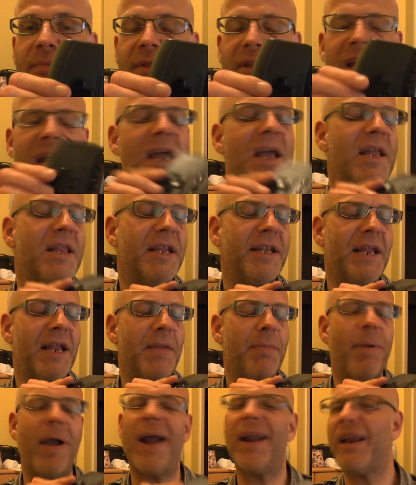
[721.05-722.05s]
Yeah, the
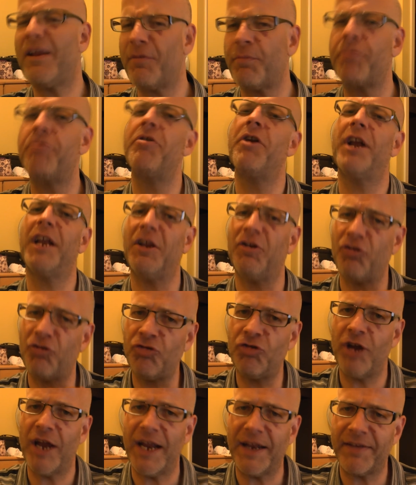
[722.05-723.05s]
D-pad is pretty
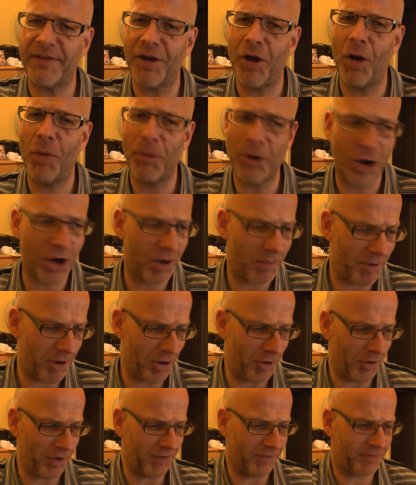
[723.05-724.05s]
shit, I'm going to be
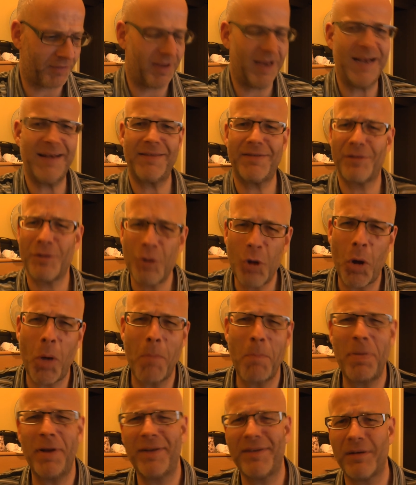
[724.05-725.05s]
honest. It's
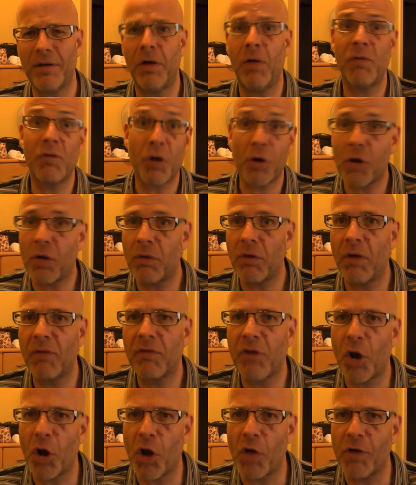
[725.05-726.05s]
not, oh,
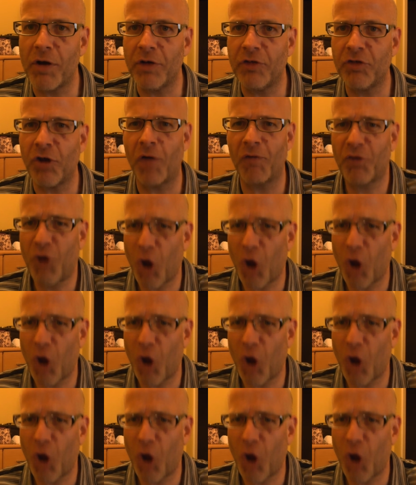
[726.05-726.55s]
I've gone orange.